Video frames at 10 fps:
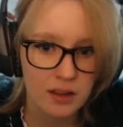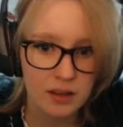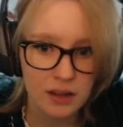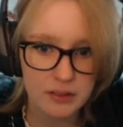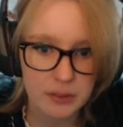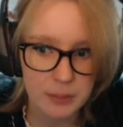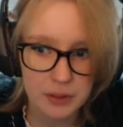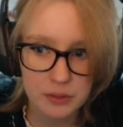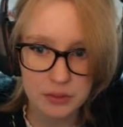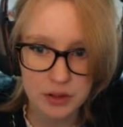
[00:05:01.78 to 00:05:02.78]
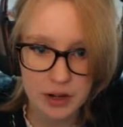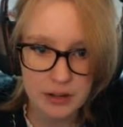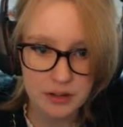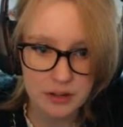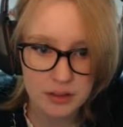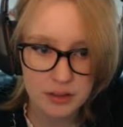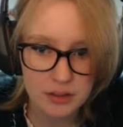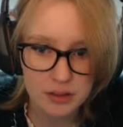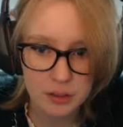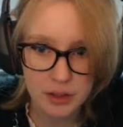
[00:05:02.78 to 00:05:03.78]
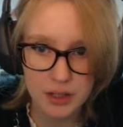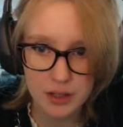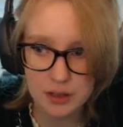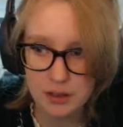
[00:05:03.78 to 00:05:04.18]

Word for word: You have the pills, right? She's, she's not here.